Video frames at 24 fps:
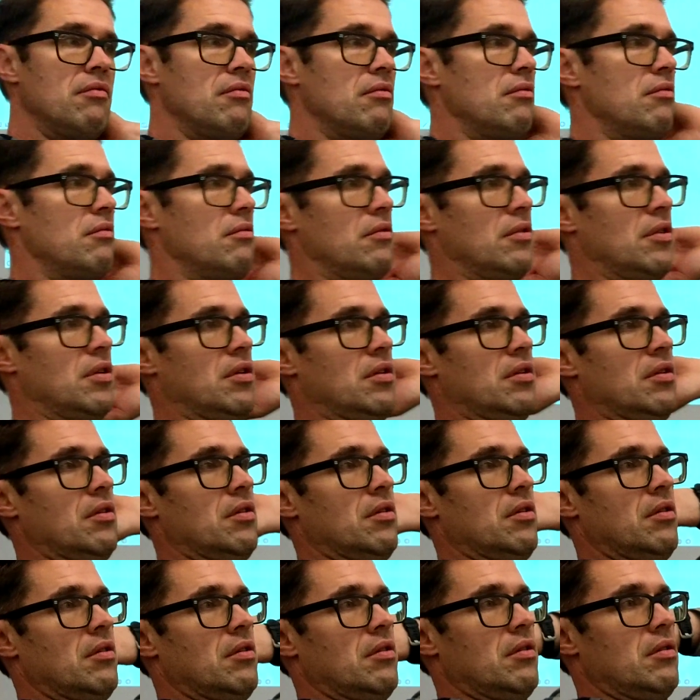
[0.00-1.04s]
Him to come.
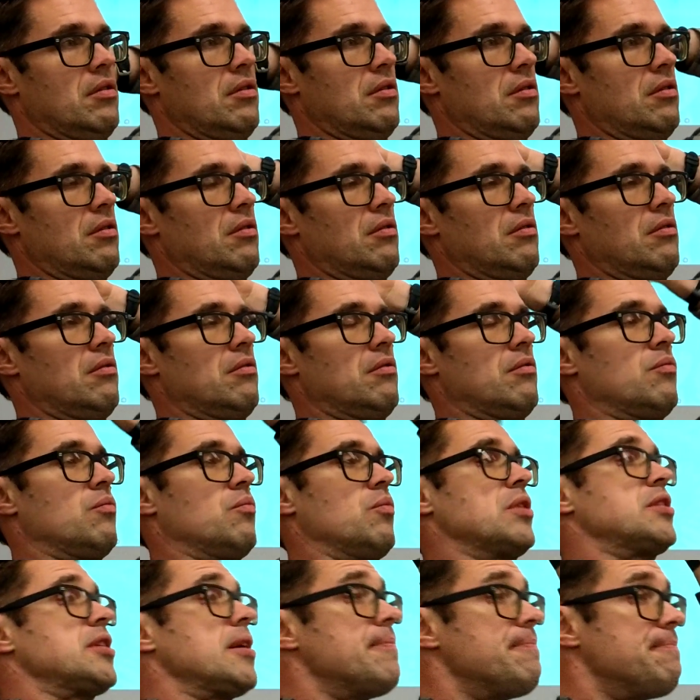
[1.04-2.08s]

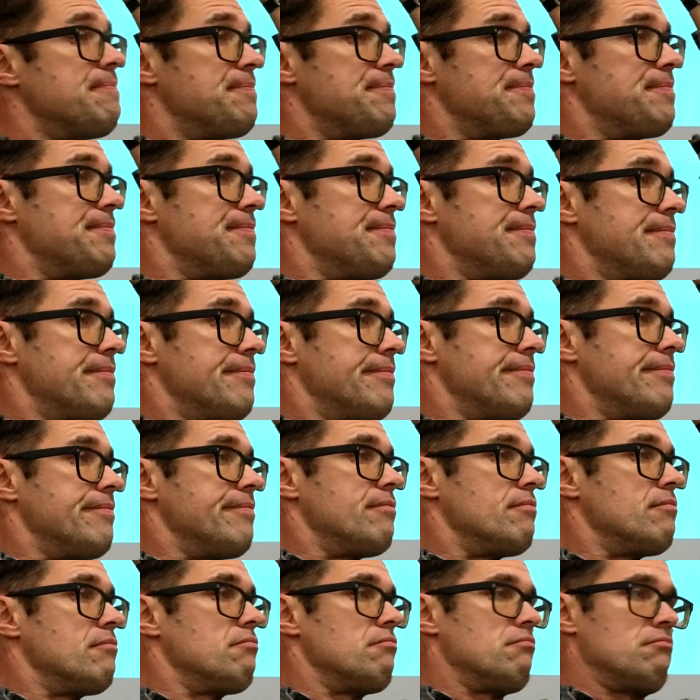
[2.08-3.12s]
What's that? Him to come
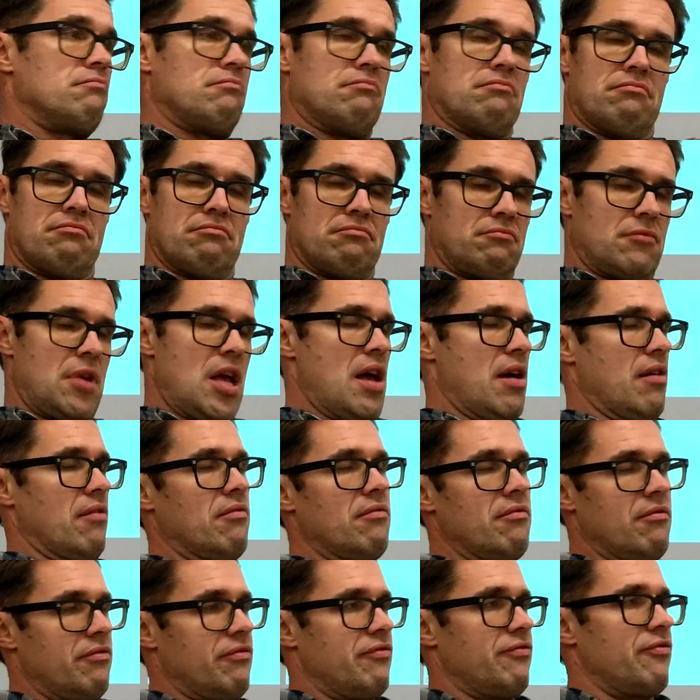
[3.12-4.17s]
back to Yeah,
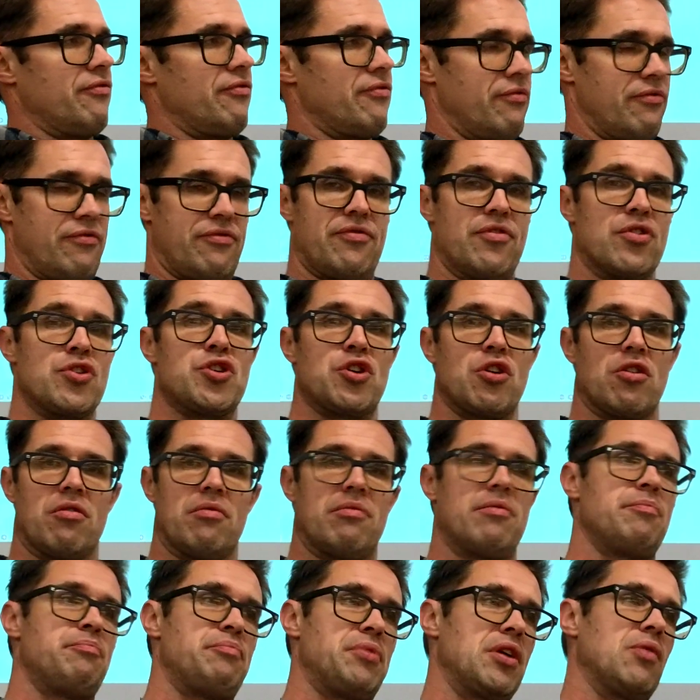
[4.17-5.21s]
for sure.
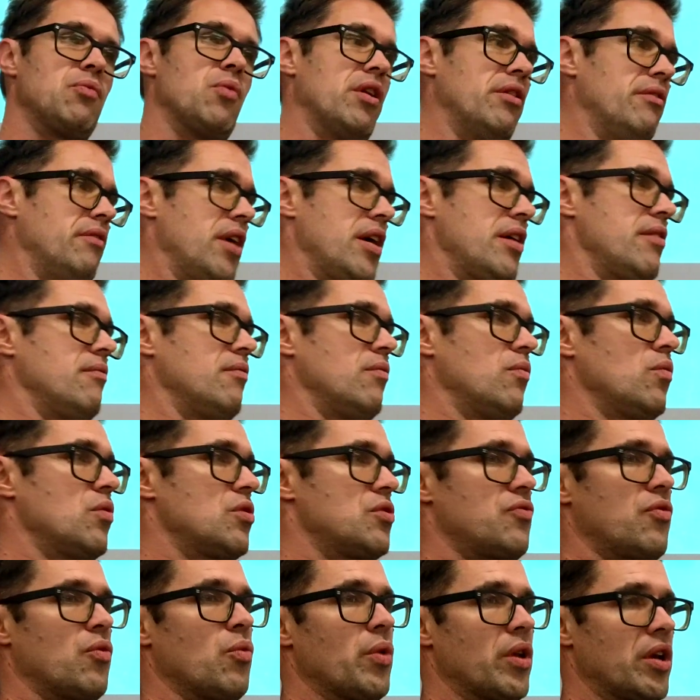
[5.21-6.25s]
Big one, right? It's
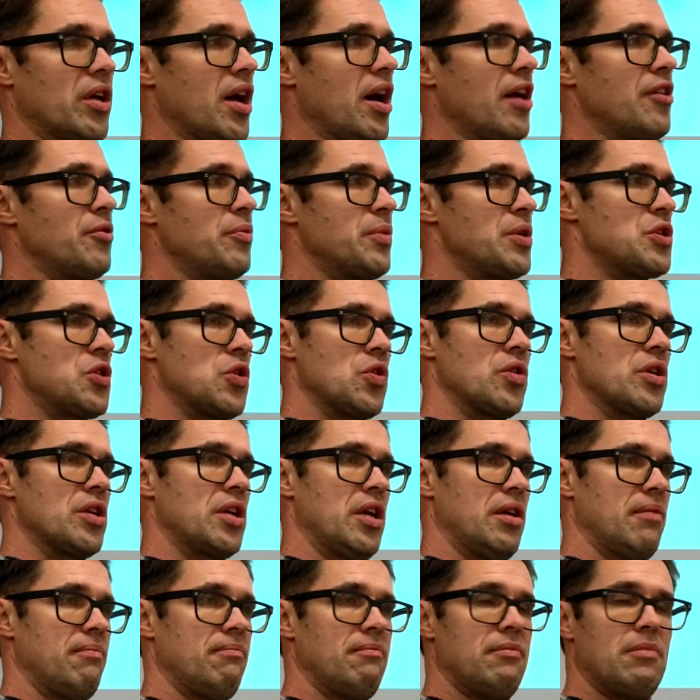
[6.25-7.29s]
for when God to return
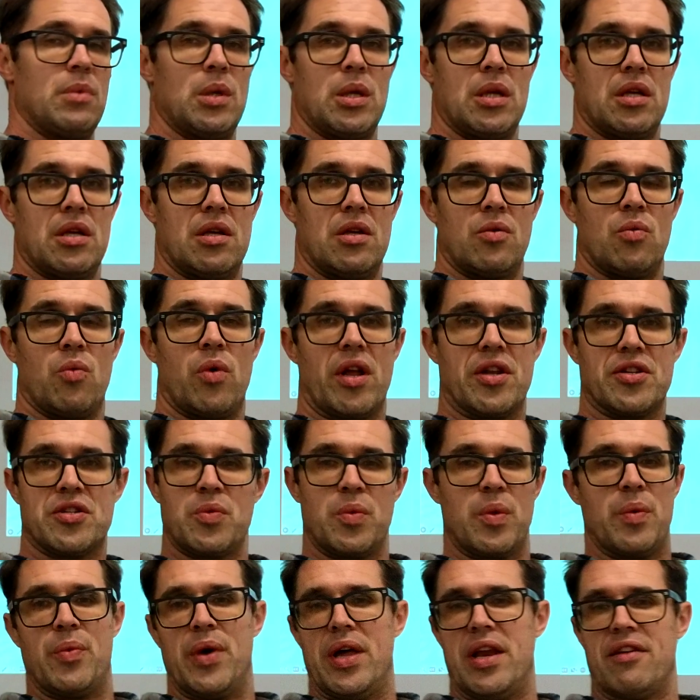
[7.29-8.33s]
again. What else are we
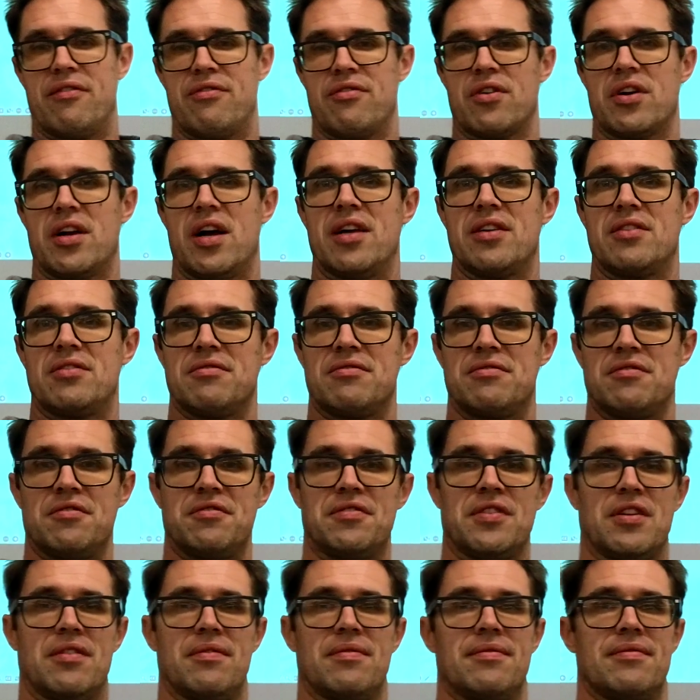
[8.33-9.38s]
waiting for God to
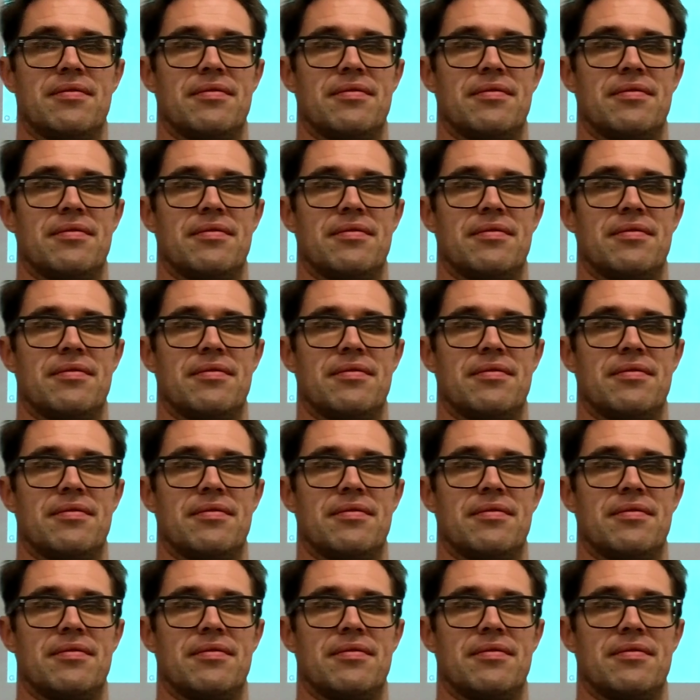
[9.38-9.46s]
fulfill?